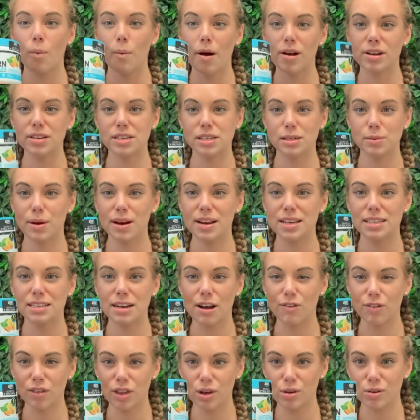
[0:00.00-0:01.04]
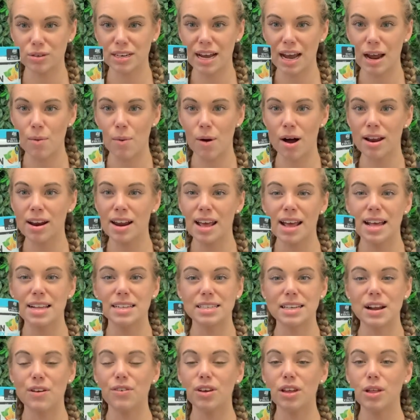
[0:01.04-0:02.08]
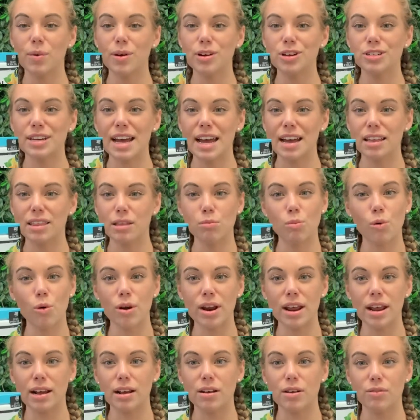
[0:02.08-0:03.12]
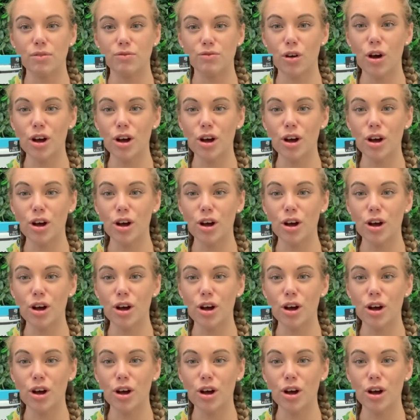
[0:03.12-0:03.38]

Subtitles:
whereas this one is definitely your day one. It's definitely the one you take in the morning.